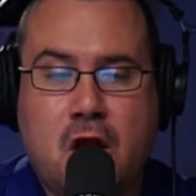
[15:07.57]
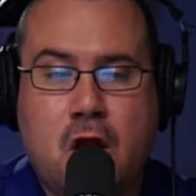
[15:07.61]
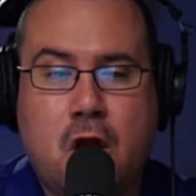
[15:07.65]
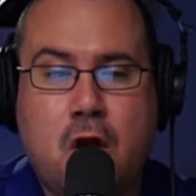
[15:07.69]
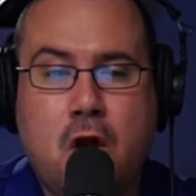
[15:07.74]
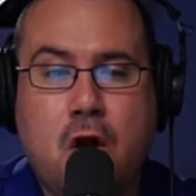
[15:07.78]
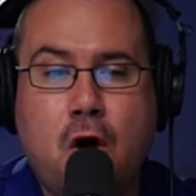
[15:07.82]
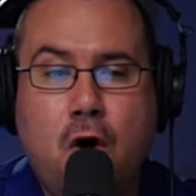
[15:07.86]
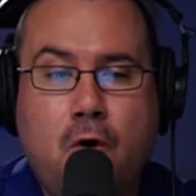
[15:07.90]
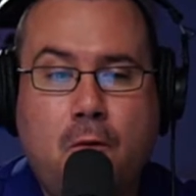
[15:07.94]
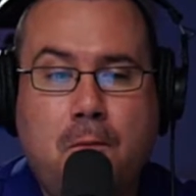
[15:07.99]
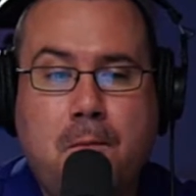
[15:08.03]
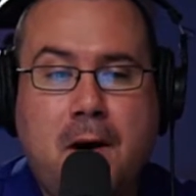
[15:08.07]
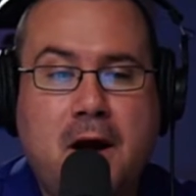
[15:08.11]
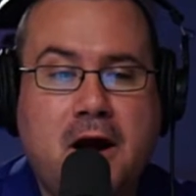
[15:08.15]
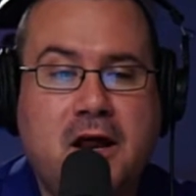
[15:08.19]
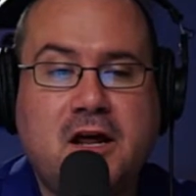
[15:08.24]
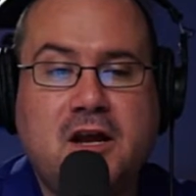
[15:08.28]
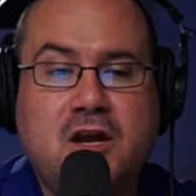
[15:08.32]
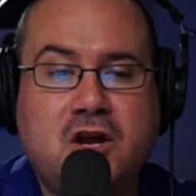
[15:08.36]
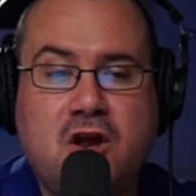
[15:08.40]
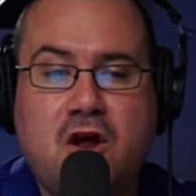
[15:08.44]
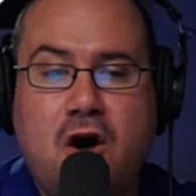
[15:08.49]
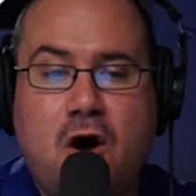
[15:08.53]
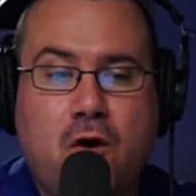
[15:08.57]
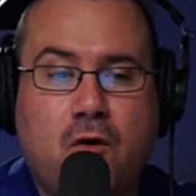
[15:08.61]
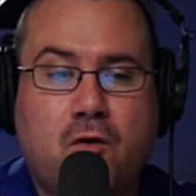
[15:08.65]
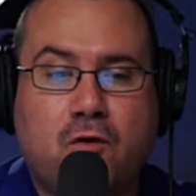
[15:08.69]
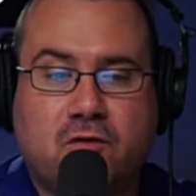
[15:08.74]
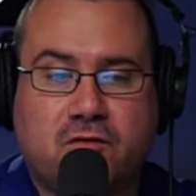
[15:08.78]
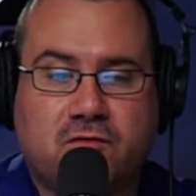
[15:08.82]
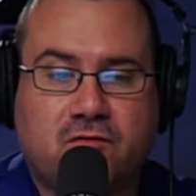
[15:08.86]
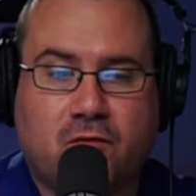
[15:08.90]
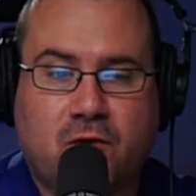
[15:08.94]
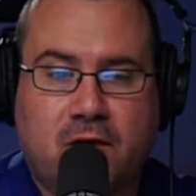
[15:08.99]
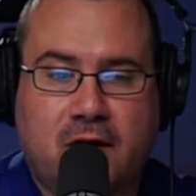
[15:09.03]
nobody
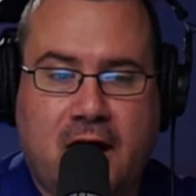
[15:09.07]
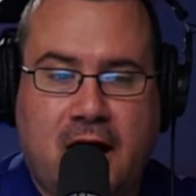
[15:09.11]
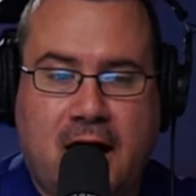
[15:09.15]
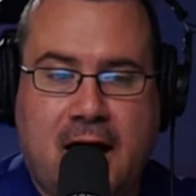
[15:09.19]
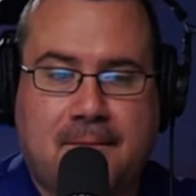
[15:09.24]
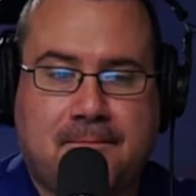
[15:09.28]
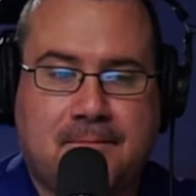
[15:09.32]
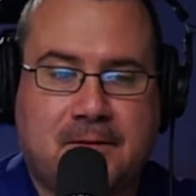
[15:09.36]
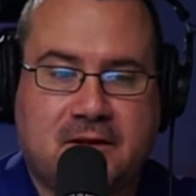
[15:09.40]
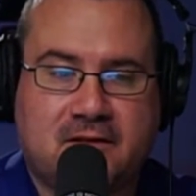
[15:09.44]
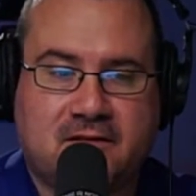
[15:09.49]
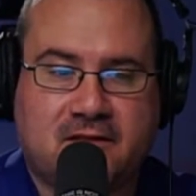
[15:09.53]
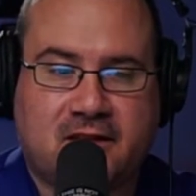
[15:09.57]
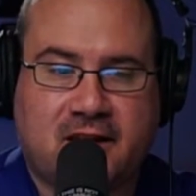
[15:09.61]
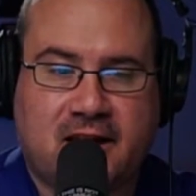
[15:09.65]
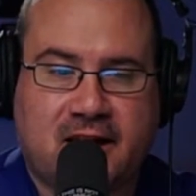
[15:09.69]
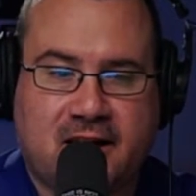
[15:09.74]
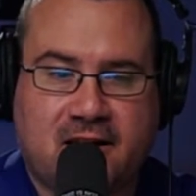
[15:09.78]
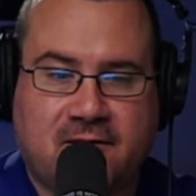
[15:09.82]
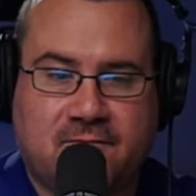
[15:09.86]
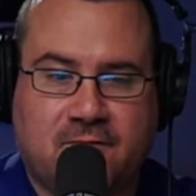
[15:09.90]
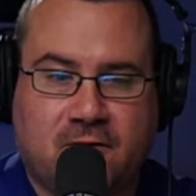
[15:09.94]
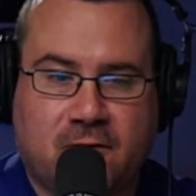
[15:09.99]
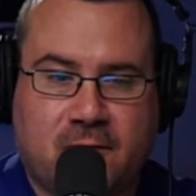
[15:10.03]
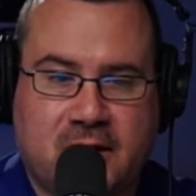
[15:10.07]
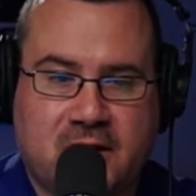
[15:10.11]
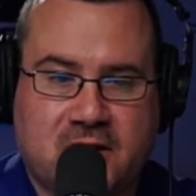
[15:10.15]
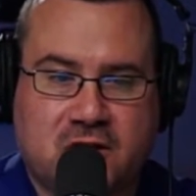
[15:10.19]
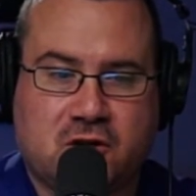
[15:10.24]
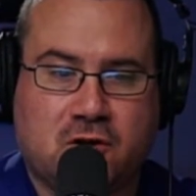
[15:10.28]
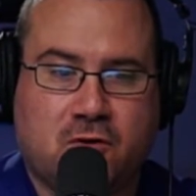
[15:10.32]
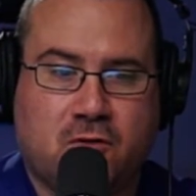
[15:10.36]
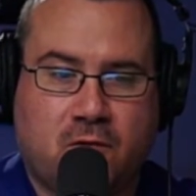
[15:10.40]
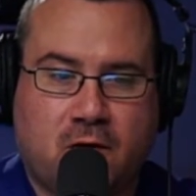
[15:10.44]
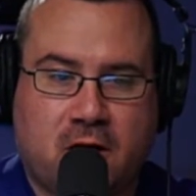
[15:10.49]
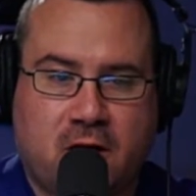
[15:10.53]
knows what happened to that
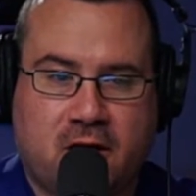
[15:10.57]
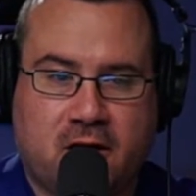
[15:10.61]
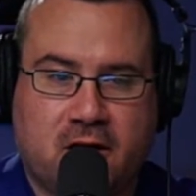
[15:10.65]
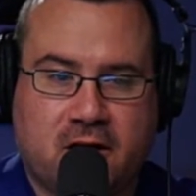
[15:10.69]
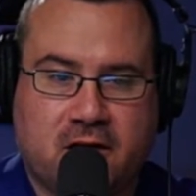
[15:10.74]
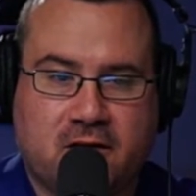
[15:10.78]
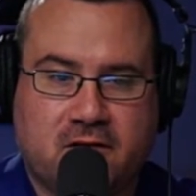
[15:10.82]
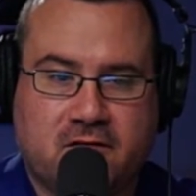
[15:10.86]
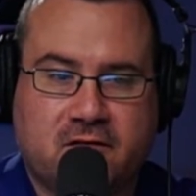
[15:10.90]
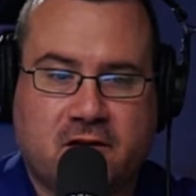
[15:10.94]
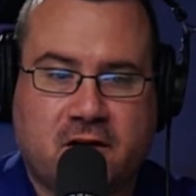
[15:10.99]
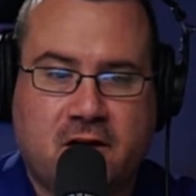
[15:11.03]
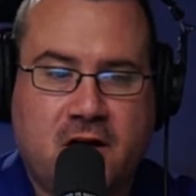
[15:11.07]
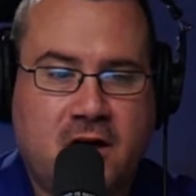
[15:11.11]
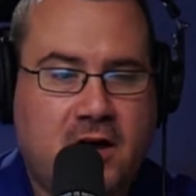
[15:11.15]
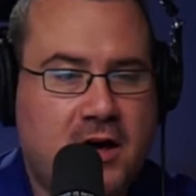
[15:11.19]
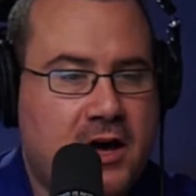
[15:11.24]
information or where it is.